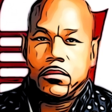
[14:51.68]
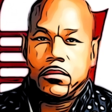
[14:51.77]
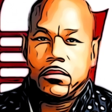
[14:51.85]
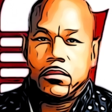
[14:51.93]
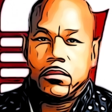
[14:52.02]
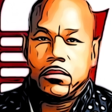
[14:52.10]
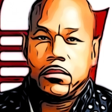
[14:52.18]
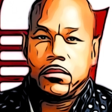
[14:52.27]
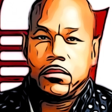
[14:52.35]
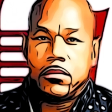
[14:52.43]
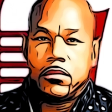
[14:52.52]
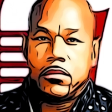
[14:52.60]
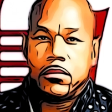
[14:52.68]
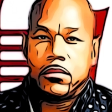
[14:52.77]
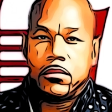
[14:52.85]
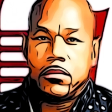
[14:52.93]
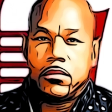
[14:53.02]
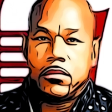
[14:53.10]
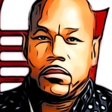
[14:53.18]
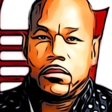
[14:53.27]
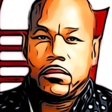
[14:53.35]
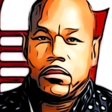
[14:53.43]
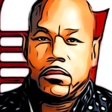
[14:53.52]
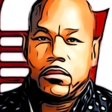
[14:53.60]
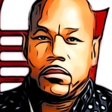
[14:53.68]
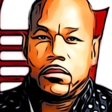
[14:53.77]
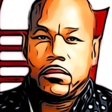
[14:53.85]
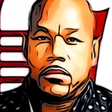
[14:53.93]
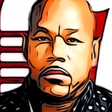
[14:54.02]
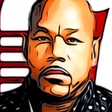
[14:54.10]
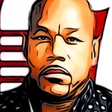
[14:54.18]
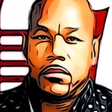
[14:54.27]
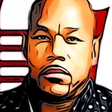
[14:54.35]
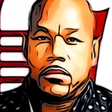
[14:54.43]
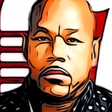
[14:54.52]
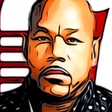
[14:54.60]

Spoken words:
(silence)